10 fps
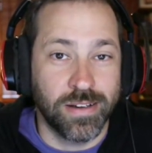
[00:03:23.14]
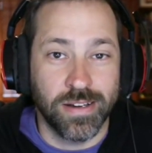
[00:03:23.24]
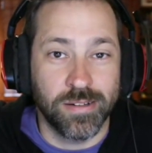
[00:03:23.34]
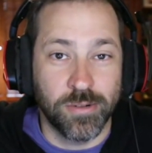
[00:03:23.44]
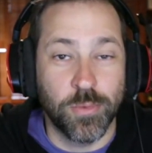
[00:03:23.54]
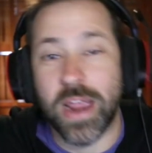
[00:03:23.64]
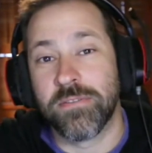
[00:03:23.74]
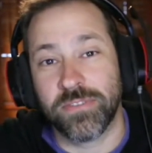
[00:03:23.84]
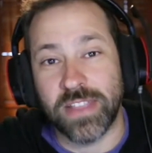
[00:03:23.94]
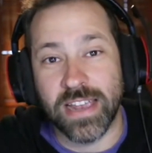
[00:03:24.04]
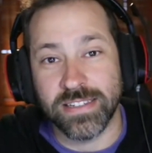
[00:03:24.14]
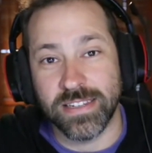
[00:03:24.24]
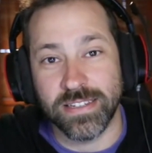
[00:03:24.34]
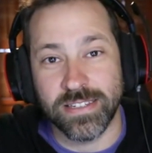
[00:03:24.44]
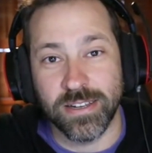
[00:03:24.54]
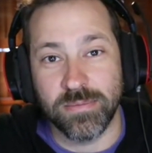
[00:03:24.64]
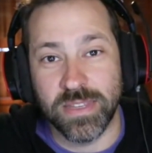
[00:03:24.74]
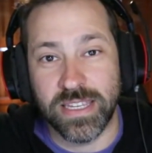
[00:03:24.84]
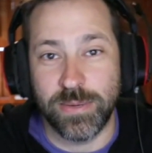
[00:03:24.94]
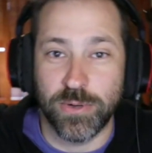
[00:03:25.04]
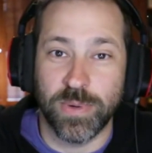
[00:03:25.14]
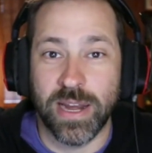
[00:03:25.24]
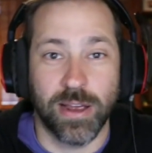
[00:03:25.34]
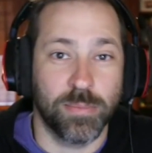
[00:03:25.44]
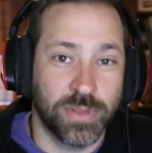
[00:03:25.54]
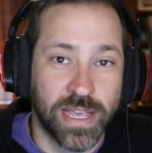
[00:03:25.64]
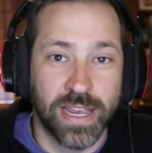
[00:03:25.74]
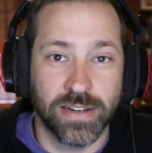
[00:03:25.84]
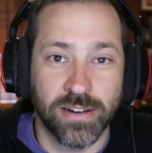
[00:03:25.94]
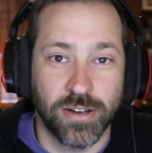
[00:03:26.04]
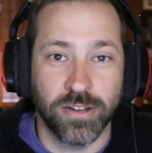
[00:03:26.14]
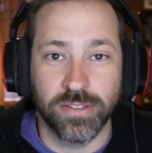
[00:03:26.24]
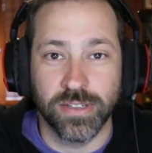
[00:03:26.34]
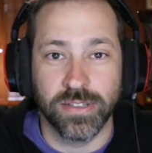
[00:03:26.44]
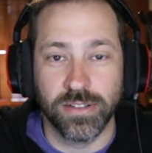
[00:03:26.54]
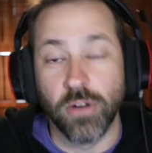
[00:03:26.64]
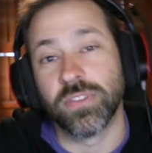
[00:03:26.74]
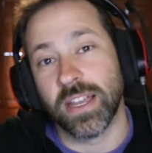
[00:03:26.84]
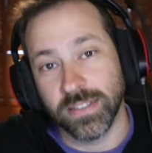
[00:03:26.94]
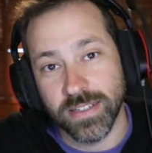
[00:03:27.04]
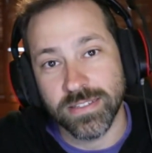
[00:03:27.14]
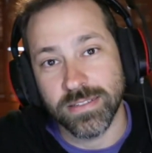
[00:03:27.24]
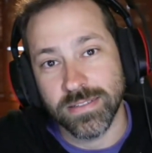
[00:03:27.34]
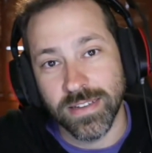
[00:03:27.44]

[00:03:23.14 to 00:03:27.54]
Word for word: a red flag system that keeps you from getting on a plane called the no fly list.